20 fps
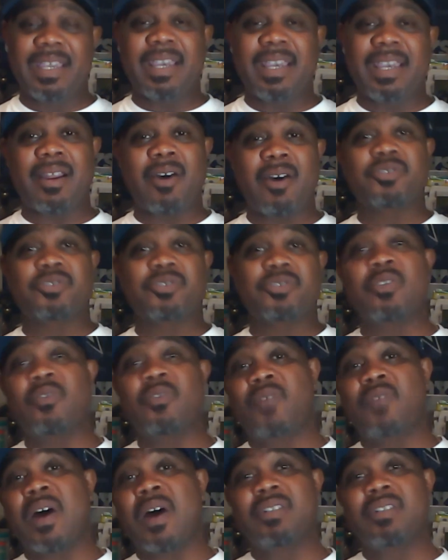And also
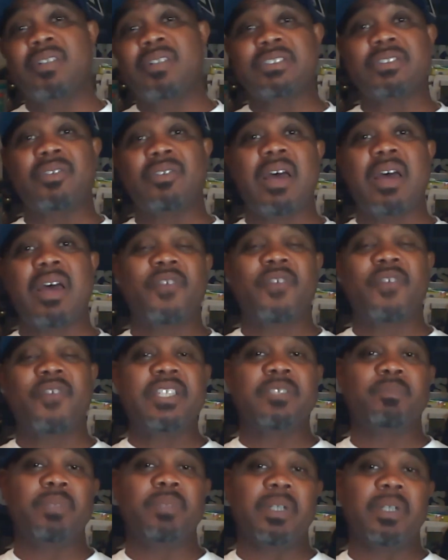follow us on our
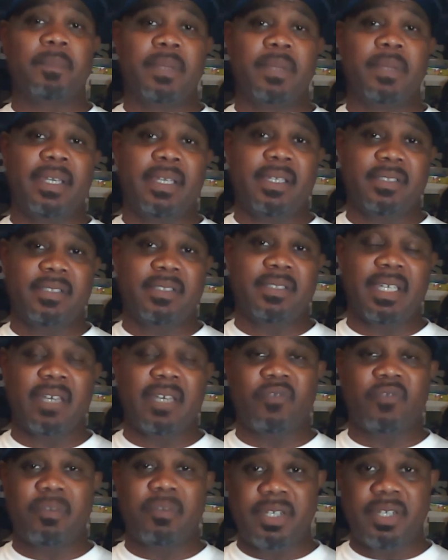Facebook page, the
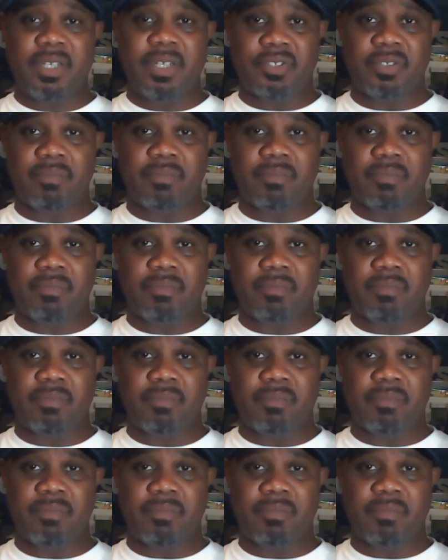Information